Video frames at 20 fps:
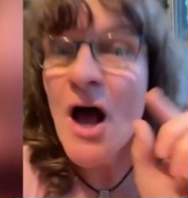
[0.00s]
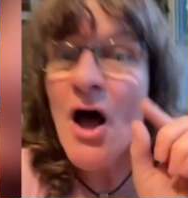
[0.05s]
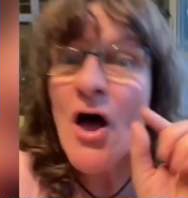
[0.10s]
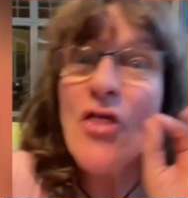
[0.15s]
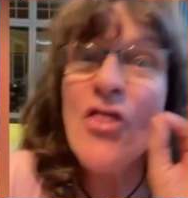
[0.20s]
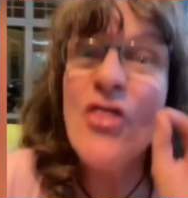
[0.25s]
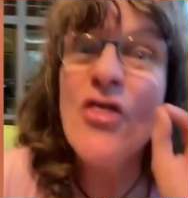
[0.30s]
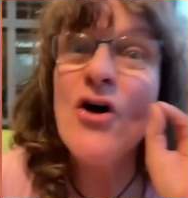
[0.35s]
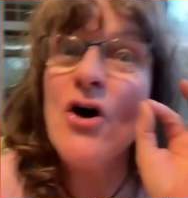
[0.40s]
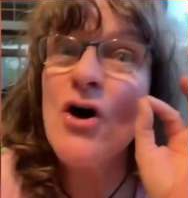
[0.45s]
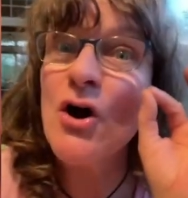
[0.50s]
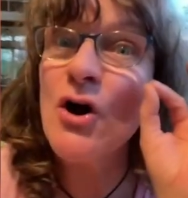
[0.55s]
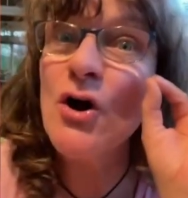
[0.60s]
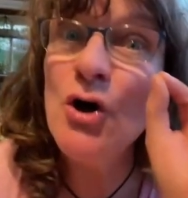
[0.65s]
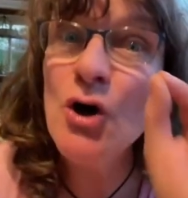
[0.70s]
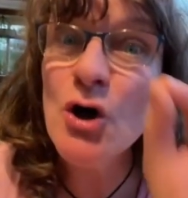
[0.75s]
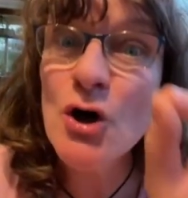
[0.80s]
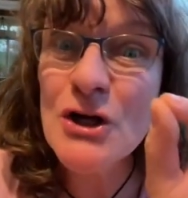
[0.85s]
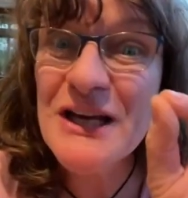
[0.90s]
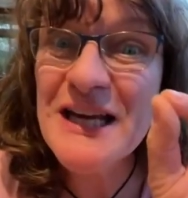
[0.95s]
the
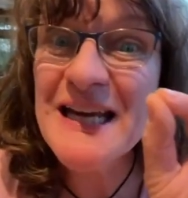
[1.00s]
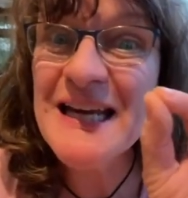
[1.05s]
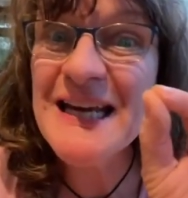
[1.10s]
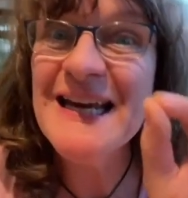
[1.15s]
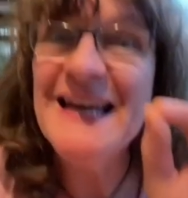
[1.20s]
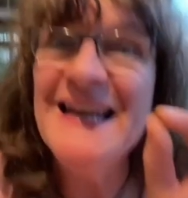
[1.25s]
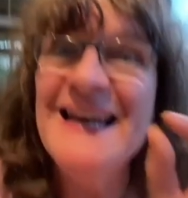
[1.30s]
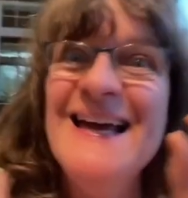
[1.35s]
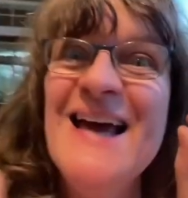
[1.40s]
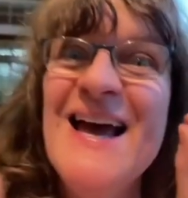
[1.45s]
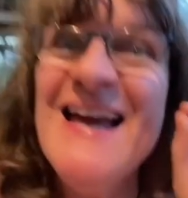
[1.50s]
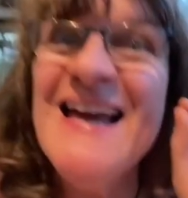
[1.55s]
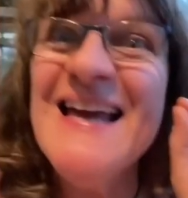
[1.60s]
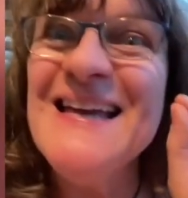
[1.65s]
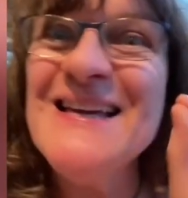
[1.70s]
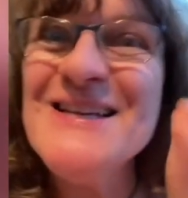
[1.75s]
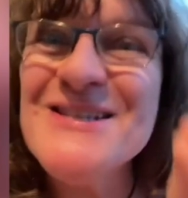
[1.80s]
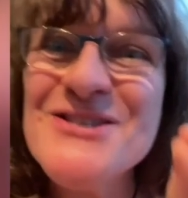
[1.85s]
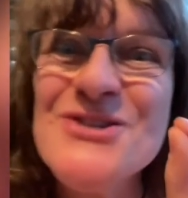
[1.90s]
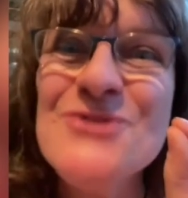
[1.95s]
cookie
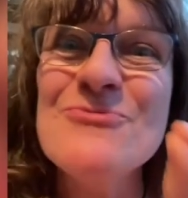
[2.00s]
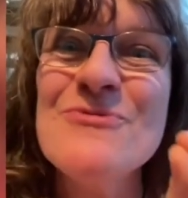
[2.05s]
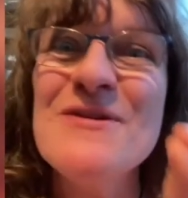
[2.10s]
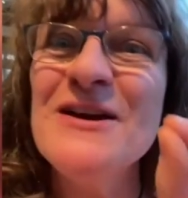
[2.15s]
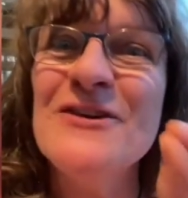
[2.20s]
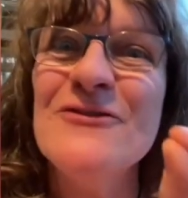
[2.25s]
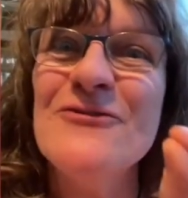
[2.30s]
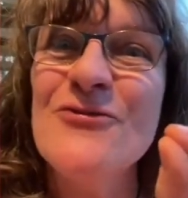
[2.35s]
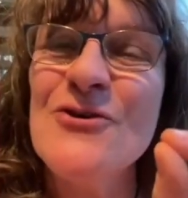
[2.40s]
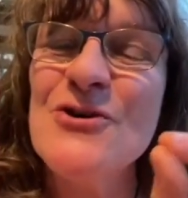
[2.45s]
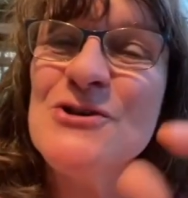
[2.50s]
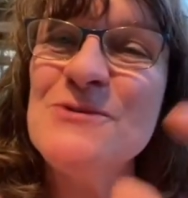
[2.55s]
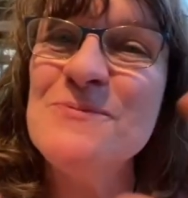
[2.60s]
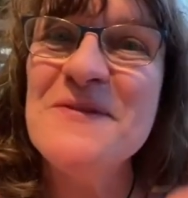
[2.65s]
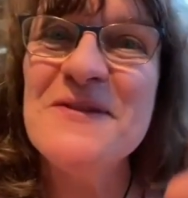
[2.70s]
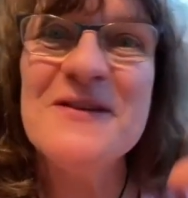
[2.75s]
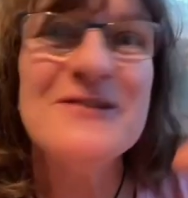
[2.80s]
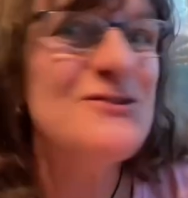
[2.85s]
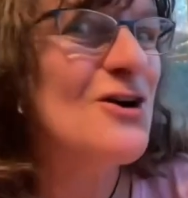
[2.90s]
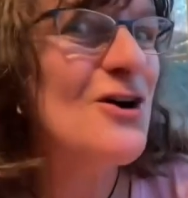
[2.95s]
is the
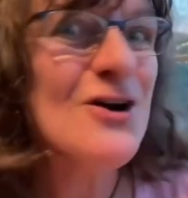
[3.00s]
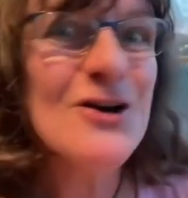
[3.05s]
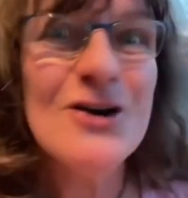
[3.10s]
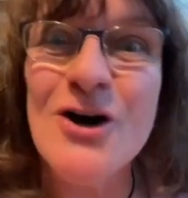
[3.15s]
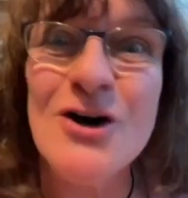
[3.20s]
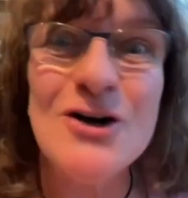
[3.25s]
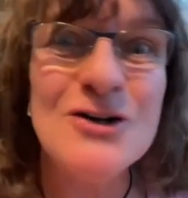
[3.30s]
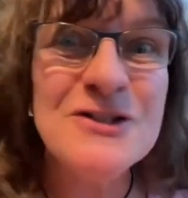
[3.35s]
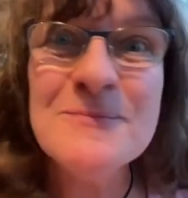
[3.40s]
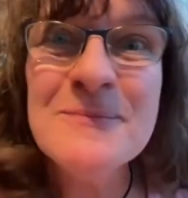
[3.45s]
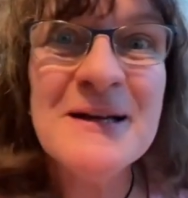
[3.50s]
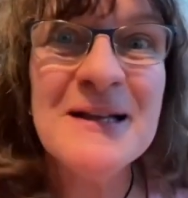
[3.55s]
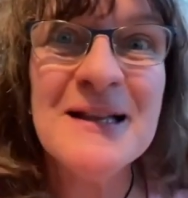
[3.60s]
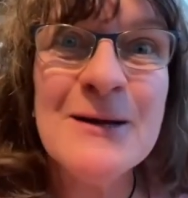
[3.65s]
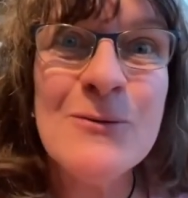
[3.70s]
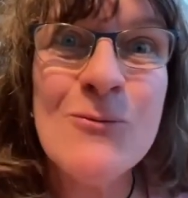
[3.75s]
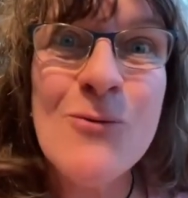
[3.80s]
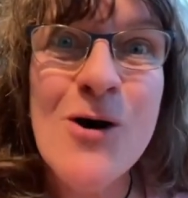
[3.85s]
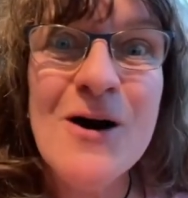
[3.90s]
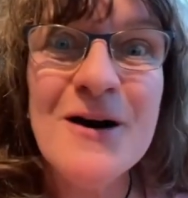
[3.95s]
reinforcement the dog
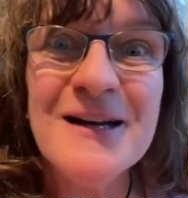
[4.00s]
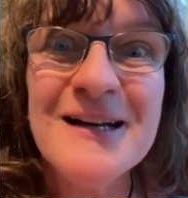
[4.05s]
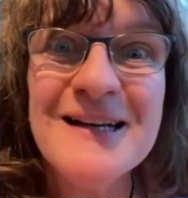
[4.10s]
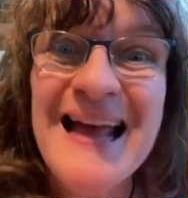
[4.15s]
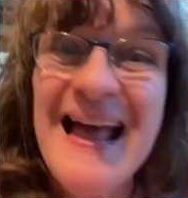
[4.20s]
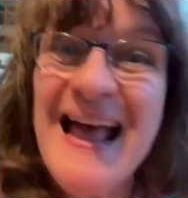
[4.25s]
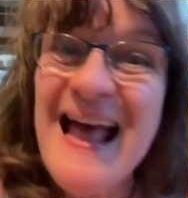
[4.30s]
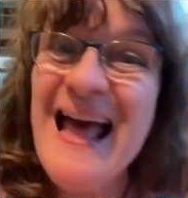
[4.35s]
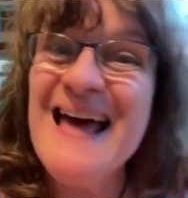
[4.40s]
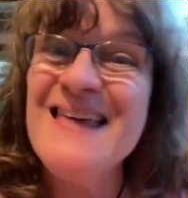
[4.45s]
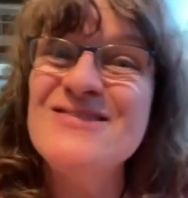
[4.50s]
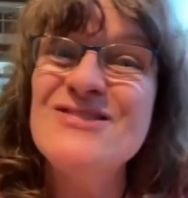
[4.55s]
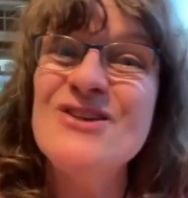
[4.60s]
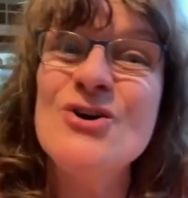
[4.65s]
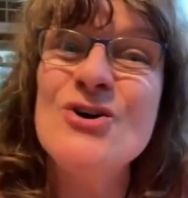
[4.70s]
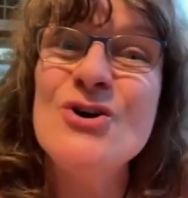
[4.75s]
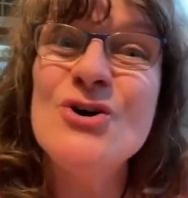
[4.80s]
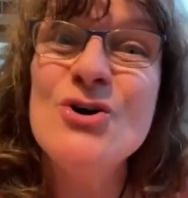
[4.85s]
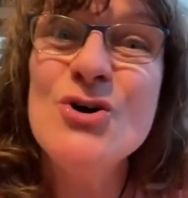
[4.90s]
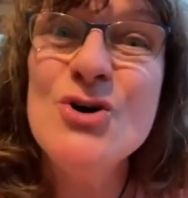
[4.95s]
ultimately wanted, and
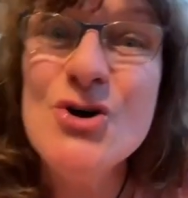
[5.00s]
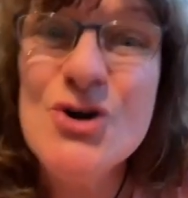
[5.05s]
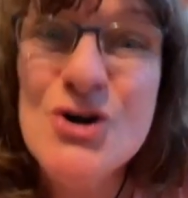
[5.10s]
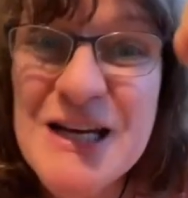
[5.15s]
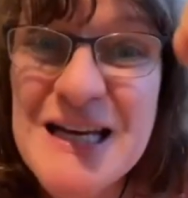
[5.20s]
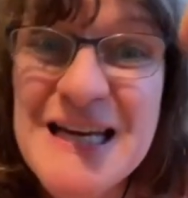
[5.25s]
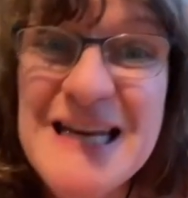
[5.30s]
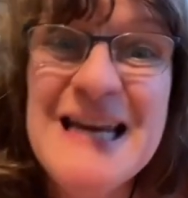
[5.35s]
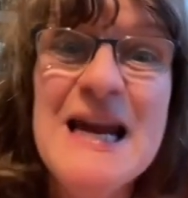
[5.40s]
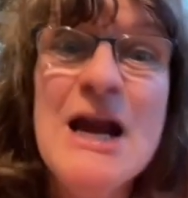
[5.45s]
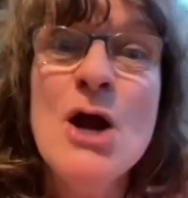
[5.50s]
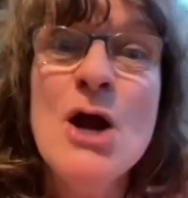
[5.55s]
the cookie